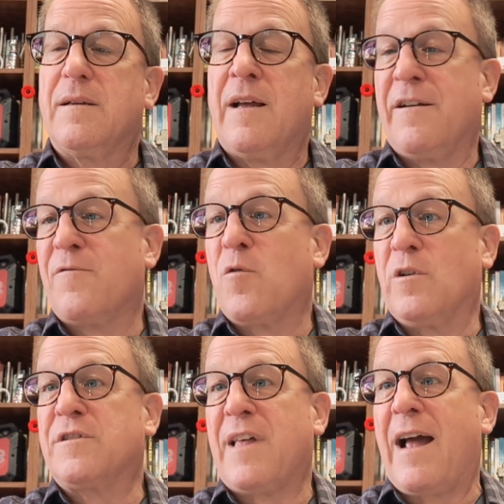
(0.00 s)
And of
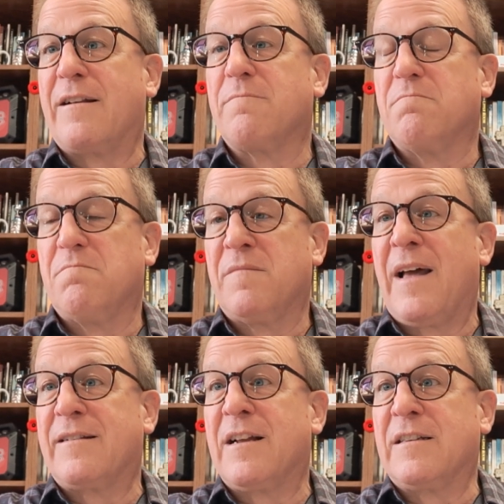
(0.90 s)
course, that
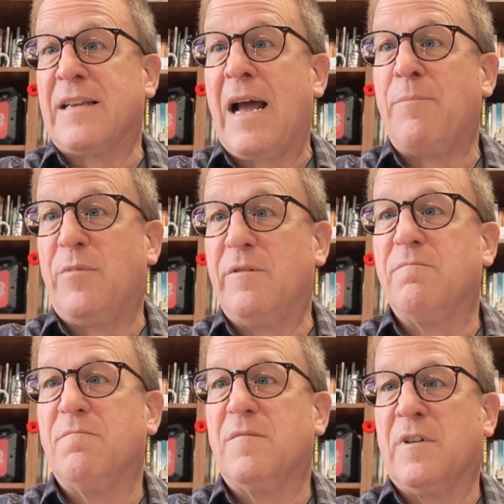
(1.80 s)
does
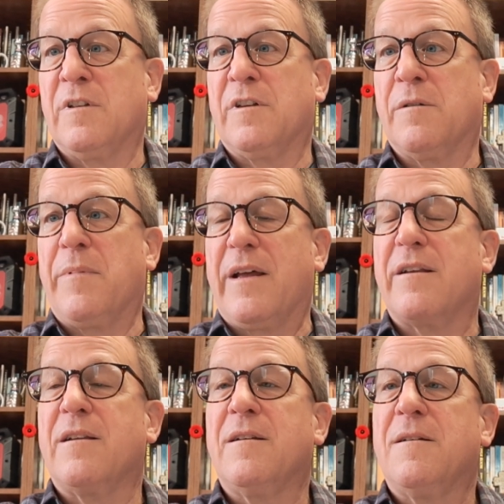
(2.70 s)
happen a little bit.